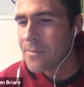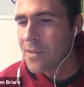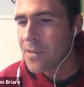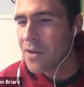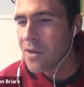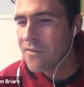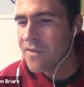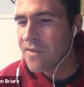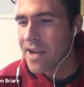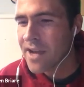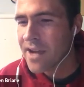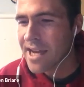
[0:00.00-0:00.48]

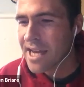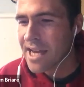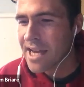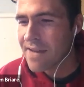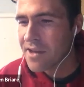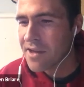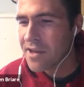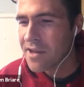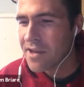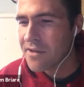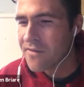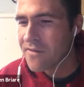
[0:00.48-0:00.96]
Hopefully I can have
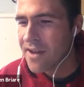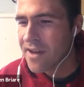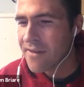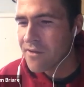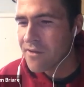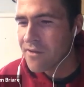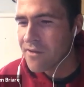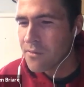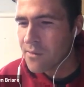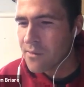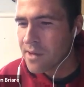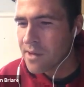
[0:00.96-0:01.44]
another
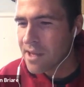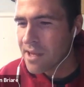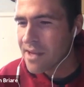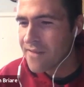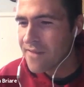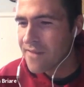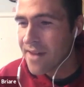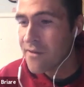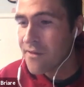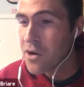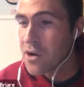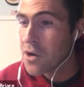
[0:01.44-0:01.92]

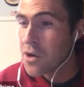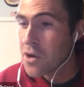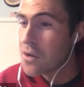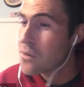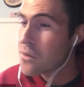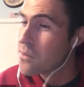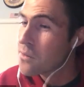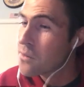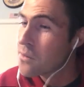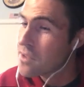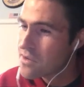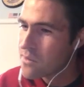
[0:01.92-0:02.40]

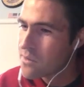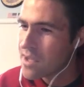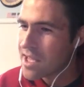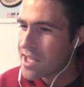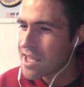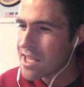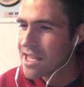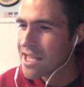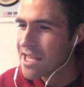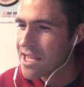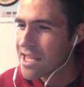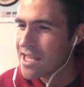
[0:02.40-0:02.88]
5-0 this
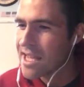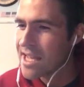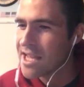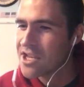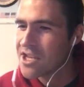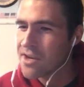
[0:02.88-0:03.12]
week and